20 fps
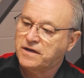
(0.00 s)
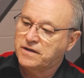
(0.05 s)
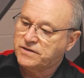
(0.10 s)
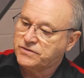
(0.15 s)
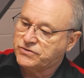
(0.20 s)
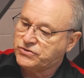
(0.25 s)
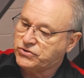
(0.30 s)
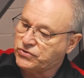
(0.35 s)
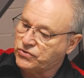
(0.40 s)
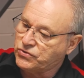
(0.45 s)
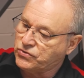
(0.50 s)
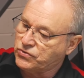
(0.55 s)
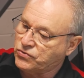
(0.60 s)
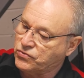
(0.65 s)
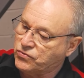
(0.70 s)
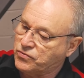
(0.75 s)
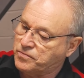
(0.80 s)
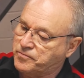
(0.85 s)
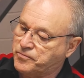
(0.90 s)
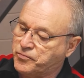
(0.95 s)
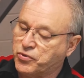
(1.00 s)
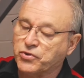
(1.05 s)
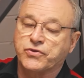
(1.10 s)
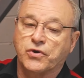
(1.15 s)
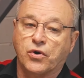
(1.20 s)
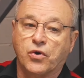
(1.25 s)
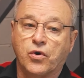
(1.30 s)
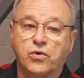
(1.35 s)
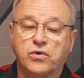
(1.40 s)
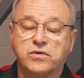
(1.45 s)
to put the
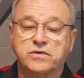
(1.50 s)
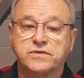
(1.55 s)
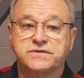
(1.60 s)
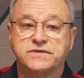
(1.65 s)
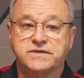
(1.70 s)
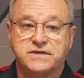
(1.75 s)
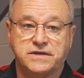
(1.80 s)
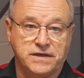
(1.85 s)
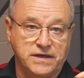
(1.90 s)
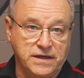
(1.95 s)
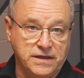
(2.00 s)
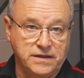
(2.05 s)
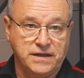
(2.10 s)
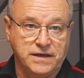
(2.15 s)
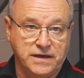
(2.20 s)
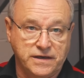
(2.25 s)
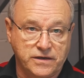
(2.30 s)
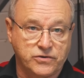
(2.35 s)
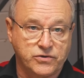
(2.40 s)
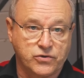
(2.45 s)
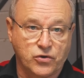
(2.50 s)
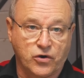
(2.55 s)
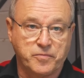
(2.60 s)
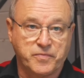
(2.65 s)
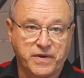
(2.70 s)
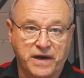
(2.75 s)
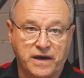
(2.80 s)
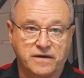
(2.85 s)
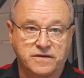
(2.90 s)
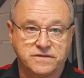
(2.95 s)
holes in the inner door
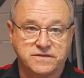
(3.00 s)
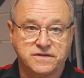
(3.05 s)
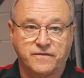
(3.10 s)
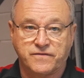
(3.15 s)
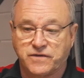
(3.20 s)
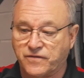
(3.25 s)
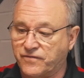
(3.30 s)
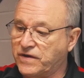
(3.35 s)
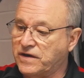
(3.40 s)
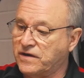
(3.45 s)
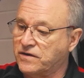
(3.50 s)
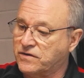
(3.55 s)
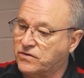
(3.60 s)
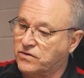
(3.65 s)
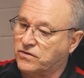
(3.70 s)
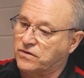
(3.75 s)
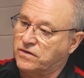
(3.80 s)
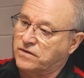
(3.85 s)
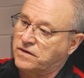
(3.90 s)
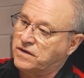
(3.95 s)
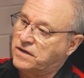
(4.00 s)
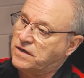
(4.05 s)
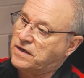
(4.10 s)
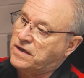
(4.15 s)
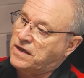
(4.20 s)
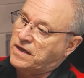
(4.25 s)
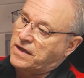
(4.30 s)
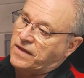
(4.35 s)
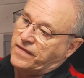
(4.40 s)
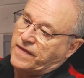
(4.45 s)
panels of the vehicle
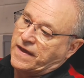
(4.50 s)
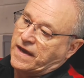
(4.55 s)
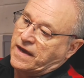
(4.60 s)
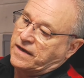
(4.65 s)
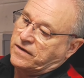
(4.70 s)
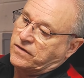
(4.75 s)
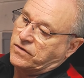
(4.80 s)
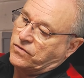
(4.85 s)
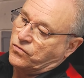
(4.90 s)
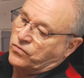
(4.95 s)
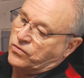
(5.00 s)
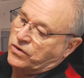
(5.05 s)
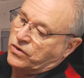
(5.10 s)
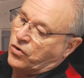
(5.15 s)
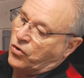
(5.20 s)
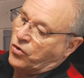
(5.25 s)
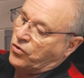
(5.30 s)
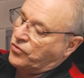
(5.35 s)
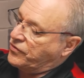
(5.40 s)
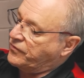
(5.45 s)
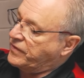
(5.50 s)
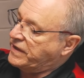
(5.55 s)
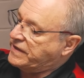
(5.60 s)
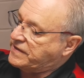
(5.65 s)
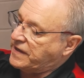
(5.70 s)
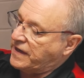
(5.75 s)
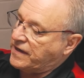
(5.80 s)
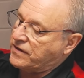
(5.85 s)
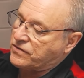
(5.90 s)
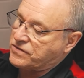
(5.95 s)
that would hold the
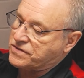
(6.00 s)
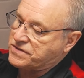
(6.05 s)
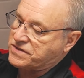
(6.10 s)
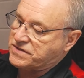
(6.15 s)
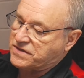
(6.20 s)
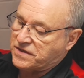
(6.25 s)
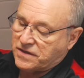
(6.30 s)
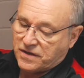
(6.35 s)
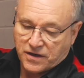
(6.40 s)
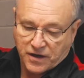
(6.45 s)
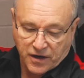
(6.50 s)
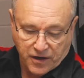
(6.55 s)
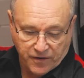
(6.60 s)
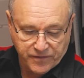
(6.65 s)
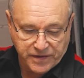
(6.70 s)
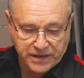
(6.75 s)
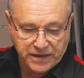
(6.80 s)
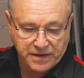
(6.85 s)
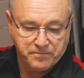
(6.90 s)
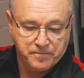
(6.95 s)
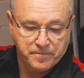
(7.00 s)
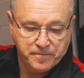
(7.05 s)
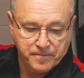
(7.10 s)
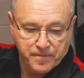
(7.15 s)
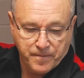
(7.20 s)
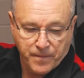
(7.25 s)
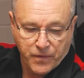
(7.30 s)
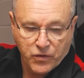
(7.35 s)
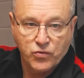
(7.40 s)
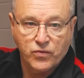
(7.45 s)
retainers of the
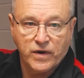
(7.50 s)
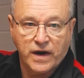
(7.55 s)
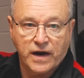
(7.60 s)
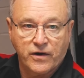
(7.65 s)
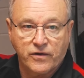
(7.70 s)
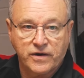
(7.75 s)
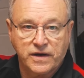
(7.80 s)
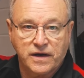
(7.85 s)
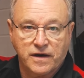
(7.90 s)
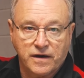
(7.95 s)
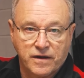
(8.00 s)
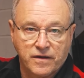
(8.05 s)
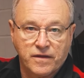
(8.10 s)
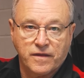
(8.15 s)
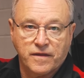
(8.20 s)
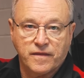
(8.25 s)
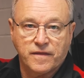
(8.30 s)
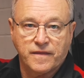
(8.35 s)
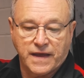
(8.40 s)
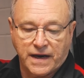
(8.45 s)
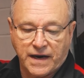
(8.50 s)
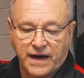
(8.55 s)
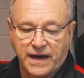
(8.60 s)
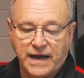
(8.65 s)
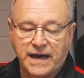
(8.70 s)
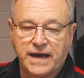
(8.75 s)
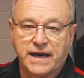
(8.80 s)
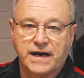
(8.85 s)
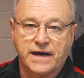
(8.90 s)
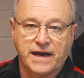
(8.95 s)
new area that I
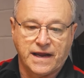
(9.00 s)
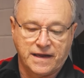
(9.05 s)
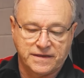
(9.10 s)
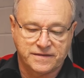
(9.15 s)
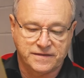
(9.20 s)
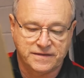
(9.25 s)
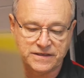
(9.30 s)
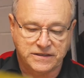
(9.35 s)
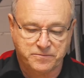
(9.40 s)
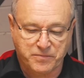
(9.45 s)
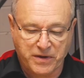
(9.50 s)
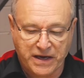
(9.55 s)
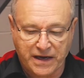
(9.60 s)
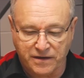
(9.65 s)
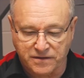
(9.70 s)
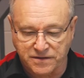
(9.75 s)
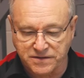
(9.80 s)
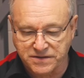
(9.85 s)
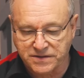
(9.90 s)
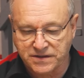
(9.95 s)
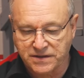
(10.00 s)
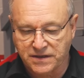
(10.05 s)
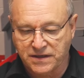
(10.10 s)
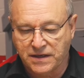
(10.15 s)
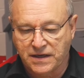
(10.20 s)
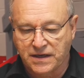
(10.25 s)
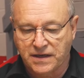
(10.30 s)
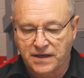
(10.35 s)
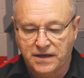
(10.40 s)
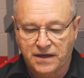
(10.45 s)
added onto these panels.
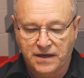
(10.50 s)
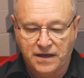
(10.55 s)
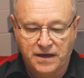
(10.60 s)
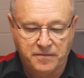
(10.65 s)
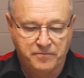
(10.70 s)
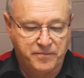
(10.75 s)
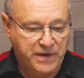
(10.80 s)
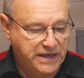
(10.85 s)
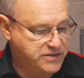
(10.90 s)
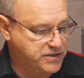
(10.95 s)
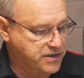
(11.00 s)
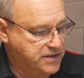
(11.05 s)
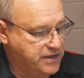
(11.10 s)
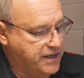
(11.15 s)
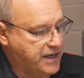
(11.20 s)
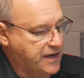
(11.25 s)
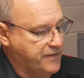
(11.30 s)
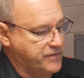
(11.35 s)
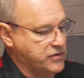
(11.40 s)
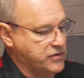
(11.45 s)
Basically, after